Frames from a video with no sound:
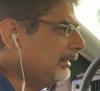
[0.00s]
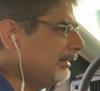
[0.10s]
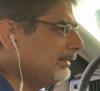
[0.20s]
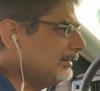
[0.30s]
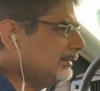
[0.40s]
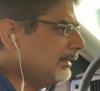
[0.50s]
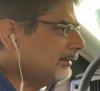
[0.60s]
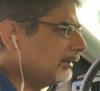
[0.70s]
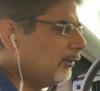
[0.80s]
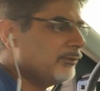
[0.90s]
is
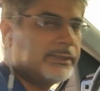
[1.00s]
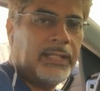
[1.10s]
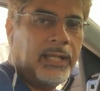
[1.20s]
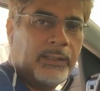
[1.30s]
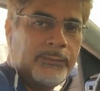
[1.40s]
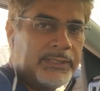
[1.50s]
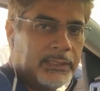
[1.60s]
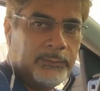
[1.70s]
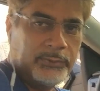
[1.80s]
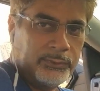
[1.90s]
that obviously I
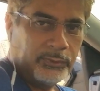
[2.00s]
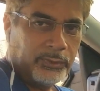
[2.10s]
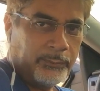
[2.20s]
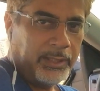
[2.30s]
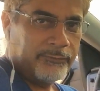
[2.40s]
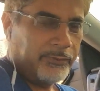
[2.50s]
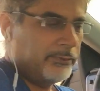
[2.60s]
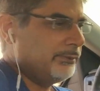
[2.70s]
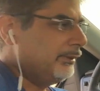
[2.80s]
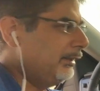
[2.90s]
immediately Bluetooth my
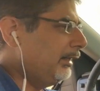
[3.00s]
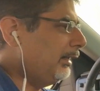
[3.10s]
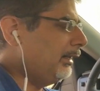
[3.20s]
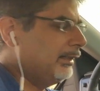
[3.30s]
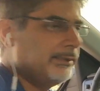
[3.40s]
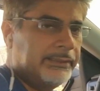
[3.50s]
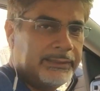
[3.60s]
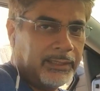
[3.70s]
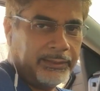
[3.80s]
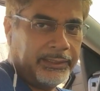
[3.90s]
phone in any
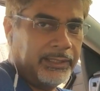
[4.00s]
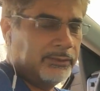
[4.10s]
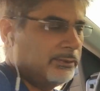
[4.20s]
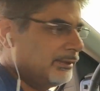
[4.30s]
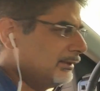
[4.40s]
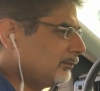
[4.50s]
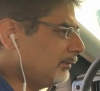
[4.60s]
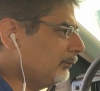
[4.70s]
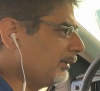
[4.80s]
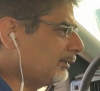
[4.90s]
car I get into, and this
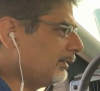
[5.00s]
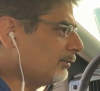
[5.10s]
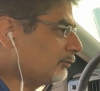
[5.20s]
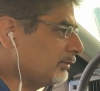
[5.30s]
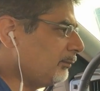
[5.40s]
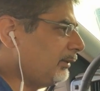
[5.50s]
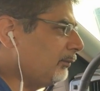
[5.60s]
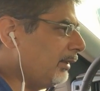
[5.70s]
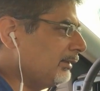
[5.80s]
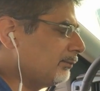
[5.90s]
one works extremely
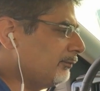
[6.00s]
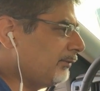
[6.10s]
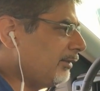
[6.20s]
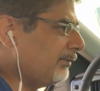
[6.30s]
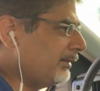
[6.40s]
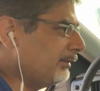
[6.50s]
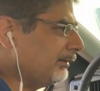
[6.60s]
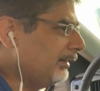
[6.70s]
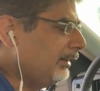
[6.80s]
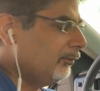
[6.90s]
well. It's been very, very good.
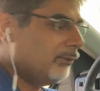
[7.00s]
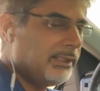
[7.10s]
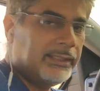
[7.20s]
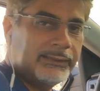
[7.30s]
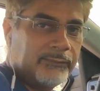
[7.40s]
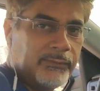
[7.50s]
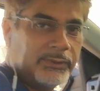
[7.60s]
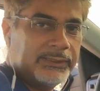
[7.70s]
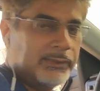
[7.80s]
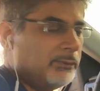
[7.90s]
One of the things I've
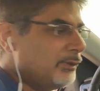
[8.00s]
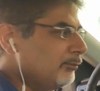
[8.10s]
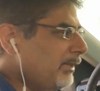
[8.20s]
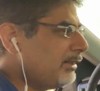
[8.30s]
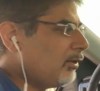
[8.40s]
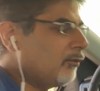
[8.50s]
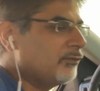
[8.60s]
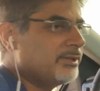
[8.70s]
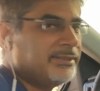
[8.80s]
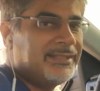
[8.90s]
noticed that when you make or
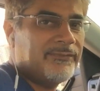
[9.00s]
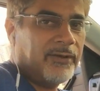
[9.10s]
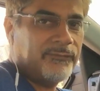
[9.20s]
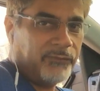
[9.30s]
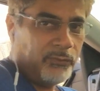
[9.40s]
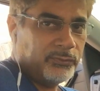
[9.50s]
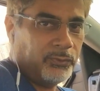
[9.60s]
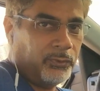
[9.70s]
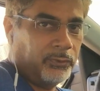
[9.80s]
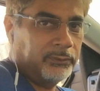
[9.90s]
receive a phone
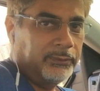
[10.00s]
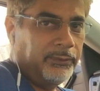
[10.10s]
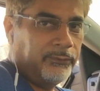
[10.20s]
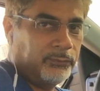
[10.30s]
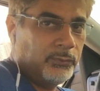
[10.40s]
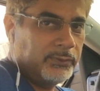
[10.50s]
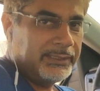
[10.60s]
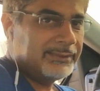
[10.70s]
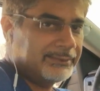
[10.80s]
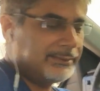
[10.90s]
call through
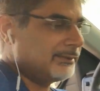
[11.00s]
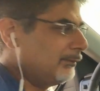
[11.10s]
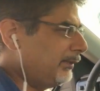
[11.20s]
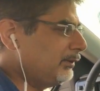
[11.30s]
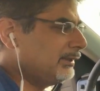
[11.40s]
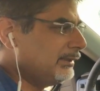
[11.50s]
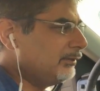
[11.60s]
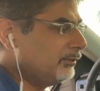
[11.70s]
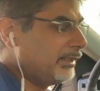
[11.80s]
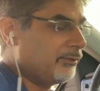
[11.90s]
this system, and you can either
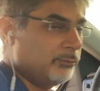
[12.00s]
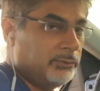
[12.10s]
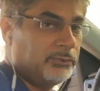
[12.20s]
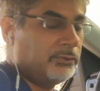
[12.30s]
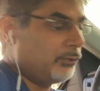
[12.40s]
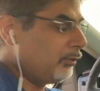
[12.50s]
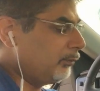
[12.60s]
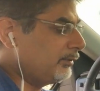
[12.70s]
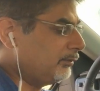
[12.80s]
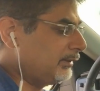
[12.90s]
do that through Bluetooth or
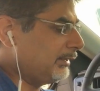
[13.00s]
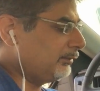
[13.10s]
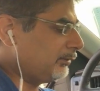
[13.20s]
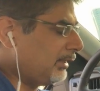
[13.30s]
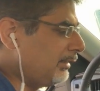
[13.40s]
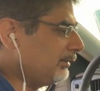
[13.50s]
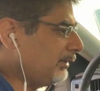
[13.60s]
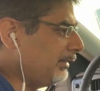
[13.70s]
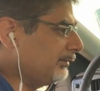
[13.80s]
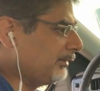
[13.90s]
once you connect your car
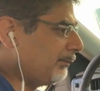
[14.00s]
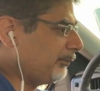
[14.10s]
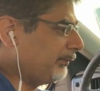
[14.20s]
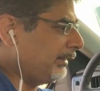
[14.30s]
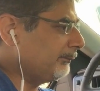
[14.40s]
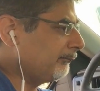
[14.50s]
and to Apple Play,